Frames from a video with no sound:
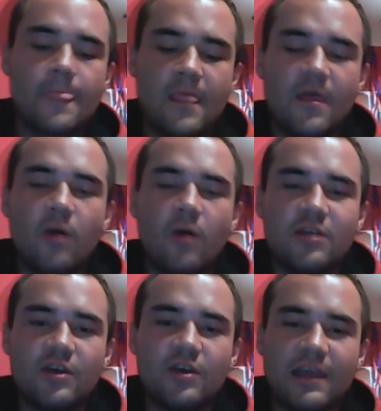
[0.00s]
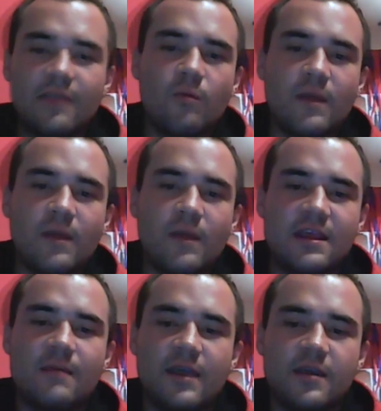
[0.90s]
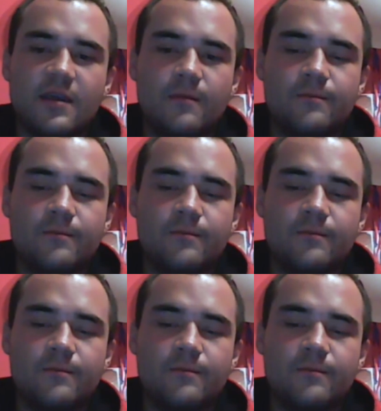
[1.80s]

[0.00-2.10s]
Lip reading: And the older you get, the more money they make.